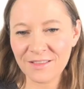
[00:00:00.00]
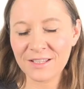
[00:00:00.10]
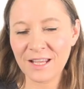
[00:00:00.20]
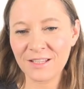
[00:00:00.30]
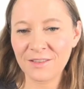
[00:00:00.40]
this
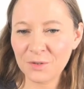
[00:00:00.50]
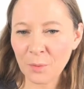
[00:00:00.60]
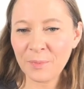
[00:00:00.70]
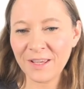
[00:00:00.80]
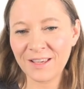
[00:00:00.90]
case, the
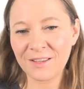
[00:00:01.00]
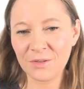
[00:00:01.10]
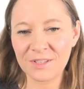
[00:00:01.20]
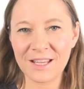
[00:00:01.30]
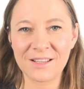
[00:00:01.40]
topic you
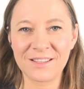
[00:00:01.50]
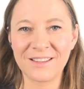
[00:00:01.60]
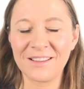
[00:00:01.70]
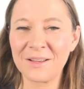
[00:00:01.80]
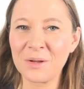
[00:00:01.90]
said
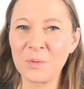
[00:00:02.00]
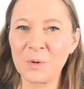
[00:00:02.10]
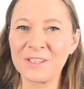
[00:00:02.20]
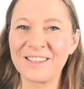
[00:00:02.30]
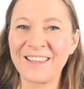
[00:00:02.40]
uh,
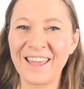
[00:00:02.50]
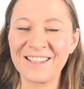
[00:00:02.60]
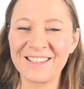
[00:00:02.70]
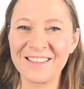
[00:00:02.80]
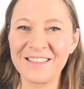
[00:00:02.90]
was the
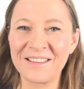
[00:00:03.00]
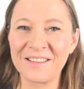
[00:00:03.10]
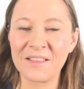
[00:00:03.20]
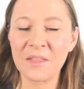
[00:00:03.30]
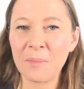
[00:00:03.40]
case in
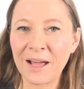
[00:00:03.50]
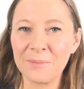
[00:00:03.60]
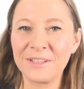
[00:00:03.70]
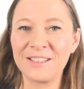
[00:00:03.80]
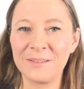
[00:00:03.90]
the, in the
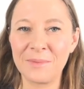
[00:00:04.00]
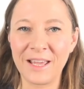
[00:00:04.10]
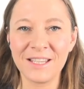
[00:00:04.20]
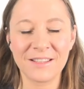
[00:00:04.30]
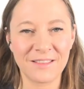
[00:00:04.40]
parliament
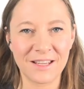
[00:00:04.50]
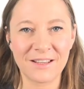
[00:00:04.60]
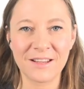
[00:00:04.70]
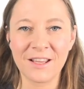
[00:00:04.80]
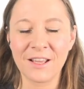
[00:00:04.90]
debate. And
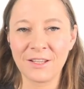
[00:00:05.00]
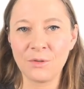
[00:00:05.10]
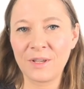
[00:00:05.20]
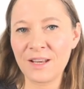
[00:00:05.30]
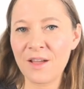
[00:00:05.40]
then you
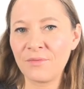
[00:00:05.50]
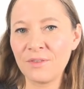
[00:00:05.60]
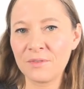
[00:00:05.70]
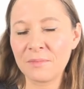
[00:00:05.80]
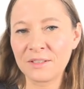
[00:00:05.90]
can have
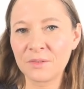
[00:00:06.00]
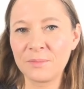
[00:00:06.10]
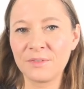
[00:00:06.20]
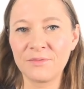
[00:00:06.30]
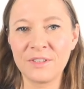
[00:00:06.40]
even
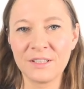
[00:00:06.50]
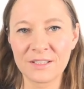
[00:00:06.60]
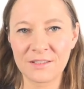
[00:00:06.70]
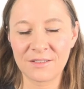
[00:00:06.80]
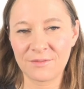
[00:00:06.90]
multiple
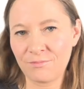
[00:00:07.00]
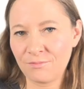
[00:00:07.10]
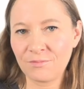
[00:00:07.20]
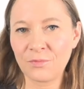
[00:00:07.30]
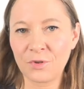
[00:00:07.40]
fields
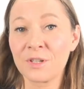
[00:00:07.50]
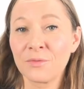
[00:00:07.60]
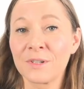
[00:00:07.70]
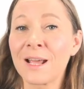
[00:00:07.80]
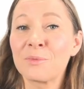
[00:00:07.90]
for
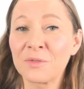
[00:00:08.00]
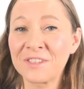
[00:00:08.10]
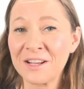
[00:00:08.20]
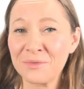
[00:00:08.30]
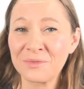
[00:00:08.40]
different types of
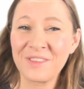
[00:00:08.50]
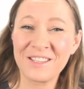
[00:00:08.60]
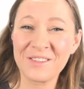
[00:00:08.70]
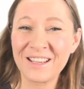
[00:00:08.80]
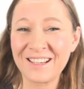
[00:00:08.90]
stuff that
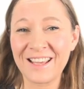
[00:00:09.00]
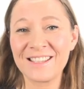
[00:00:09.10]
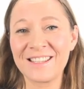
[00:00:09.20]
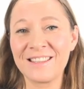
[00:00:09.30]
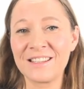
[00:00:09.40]
you
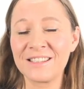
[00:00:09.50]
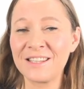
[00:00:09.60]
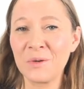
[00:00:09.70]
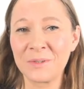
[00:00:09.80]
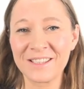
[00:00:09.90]
analyze in this
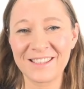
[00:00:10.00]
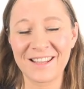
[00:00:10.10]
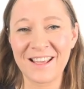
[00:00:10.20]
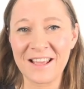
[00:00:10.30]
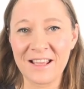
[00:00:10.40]
sequence.
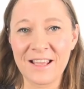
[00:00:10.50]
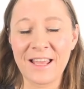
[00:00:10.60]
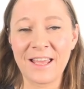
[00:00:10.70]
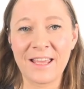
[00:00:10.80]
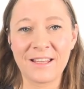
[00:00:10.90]

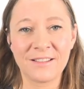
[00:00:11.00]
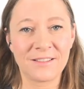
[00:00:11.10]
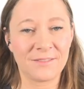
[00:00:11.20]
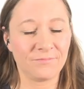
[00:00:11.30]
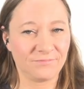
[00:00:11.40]
Mm-hmm.
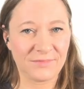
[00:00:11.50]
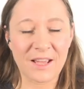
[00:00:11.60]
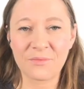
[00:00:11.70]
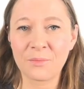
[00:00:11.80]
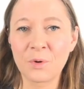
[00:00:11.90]
And
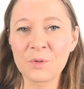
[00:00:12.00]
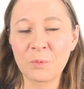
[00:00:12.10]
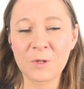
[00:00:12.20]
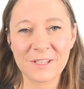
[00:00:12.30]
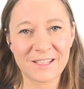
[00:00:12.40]
yeah, for most
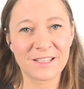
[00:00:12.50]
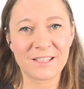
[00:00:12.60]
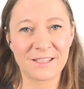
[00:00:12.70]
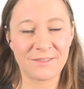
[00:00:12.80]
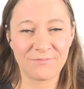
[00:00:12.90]

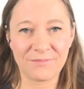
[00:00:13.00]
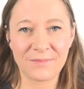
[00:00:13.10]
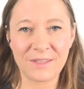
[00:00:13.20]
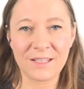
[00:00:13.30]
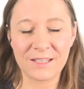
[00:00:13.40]
processes,
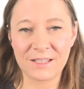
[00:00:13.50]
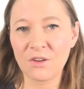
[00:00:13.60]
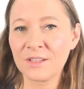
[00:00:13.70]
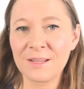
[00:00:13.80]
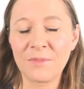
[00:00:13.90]
it's
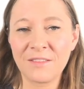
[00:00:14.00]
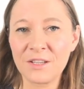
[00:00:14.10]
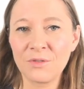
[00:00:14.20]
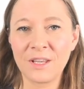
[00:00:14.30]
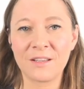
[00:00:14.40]
not something
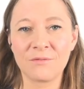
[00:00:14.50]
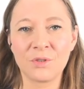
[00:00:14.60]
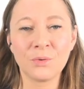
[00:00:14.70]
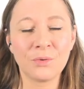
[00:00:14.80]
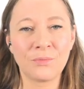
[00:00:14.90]
that you can
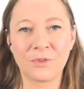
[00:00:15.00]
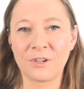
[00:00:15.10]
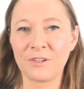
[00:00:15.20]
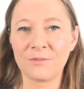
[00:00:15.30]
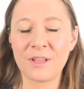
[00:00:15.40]
do
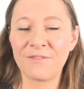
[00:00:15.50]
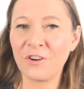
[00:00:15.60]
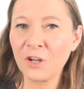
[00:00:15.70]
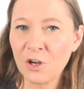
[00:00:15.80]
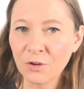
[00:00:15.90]
for a
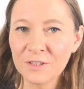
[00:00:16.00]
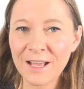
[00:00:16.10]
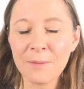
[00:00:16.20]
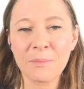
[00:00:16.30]
very long time,